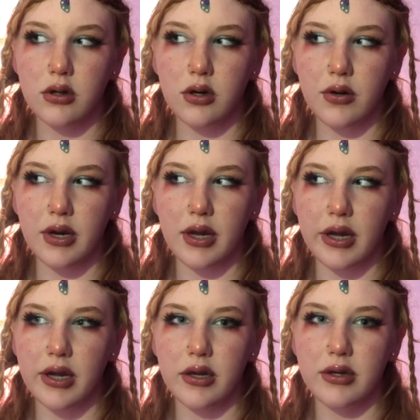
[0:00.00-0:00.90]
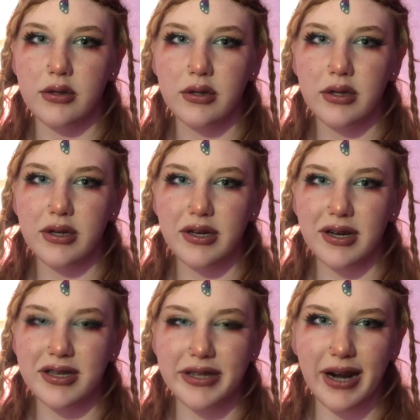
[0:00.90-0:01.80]
Okay.
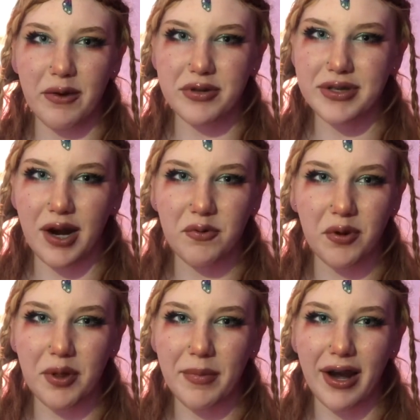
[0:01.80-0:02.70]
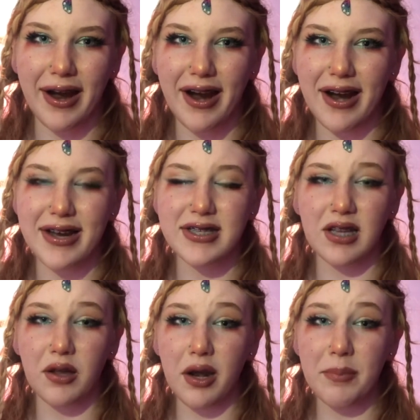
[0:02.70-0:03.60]
Because like I was not rolling my eyes. A
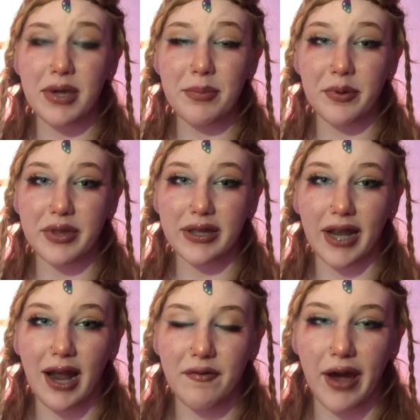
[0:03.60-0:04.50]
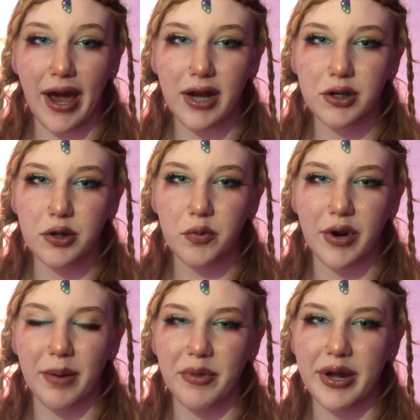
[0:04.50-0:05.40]
lot of people think that I have an attitude when
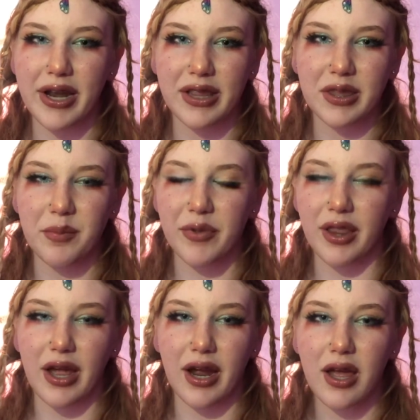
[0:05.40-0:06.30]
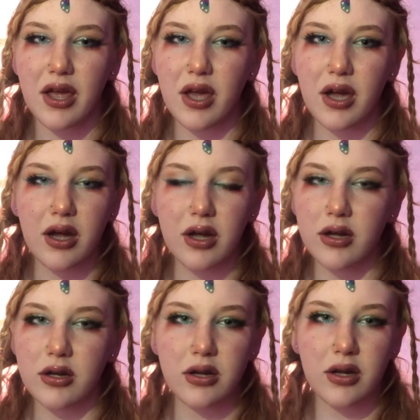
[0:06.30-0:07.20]
I'm looking at them, but like
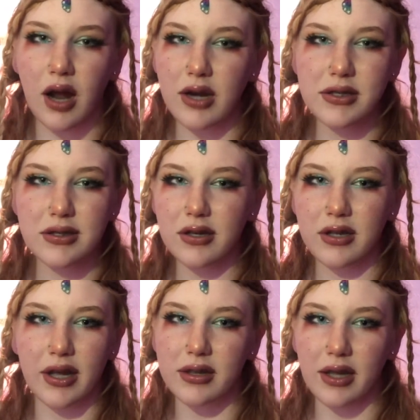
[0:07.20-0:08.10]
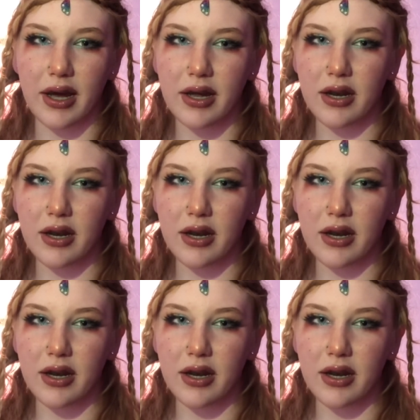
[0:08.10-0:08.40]
I just look like that.